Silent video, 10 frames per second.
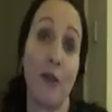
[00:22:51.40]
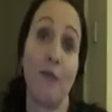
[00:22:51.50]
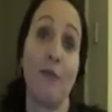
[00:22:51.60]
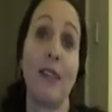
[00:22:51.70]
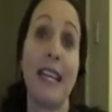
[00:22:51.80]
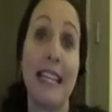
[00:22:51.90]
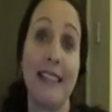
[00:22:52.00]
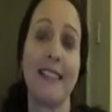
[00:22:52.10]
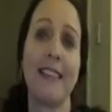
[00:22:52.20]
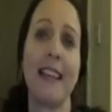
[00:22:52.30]

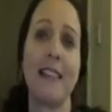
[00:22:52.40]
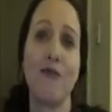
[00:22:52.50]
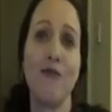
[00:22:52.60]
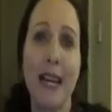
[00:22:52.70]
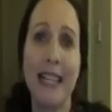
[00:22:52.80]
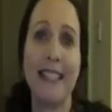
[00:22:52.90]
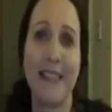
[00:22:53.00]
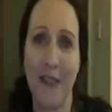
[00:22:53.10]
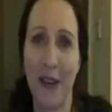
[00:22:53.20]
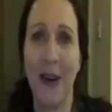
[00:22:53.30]
scenes, it's really
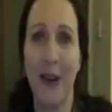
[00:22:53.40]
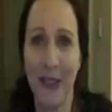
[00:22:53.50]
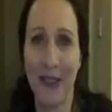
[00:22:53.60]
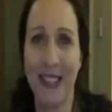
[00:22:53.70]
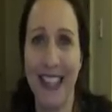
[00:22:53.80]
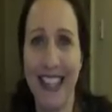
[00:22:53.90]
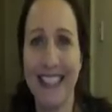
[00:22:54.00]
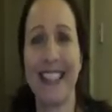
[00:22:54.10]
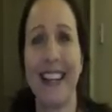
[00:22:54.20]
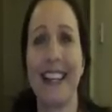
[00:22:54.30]
difficult.
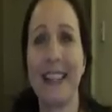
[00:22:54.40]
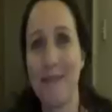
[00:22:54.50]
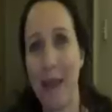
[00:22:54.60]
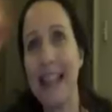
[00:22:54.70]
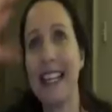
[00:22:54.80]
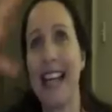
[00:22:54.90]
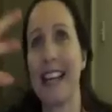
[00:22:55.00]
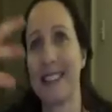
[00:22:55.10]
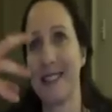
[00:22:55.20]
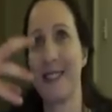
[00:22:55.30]
It's like the penny
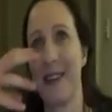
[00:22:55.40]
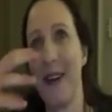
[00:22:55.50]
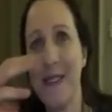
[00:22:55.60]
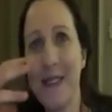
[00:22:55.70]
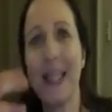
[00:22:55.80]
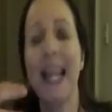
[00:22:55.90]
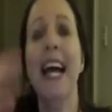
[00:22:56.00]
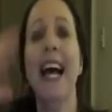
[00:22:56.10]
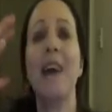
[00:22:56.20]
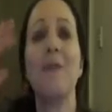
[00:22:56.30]
has to drop,
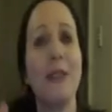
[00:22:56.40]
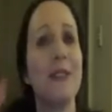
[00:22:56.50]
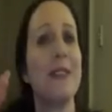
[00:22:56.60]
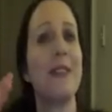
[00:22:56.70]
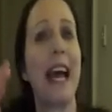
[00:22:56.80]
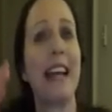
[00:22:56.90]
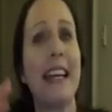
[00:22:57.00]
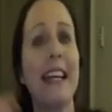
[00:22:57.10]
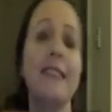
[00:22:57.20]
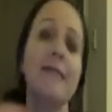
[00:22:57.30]
and once you get
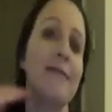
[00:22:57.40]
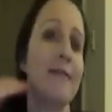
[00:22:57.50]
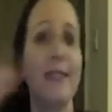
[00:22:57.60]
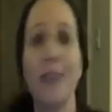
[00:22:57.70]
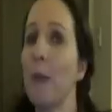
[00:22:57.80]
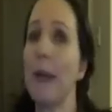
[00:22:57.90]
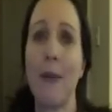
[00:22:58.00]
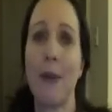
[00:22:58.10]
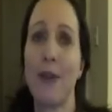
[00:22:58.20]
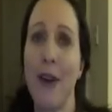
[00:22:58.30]
it, you'll be
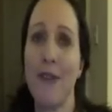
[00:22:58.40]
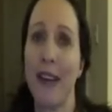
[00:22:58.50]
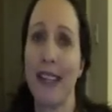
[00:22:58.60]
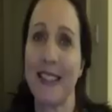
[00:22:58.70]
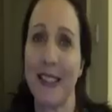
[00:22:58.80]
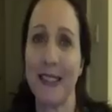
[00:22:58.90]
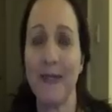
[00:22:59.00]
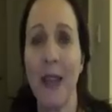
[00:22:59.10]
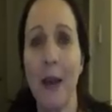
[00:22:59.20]
able to write fiction.